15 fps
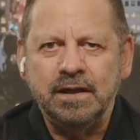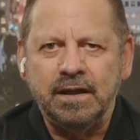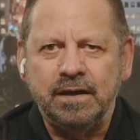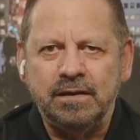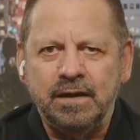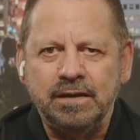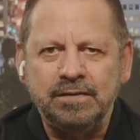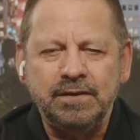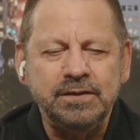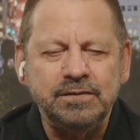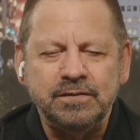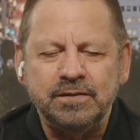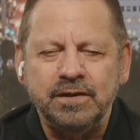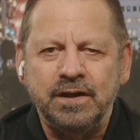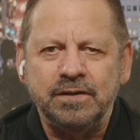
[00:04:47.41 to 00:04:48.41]
uh,
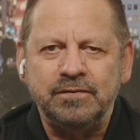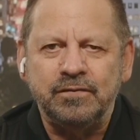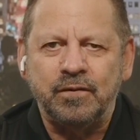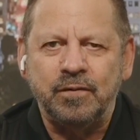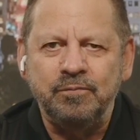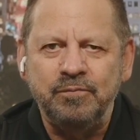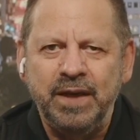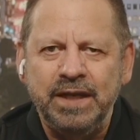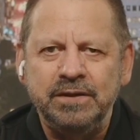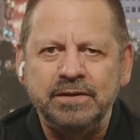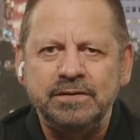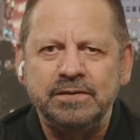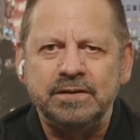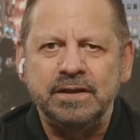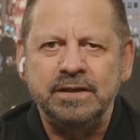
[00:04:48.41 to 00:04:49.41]
just a
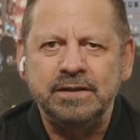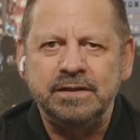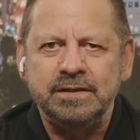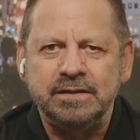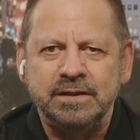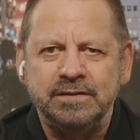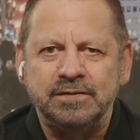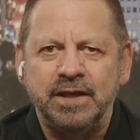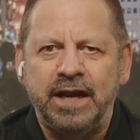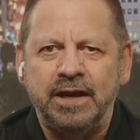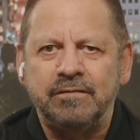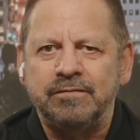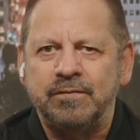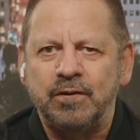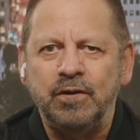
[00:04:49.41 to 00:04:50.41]
tremendous
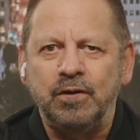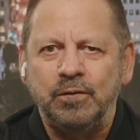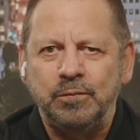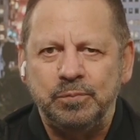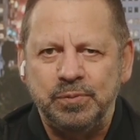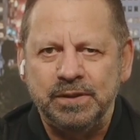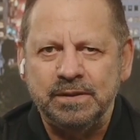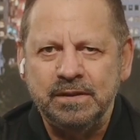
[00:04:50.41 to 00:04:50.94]
desire for hope.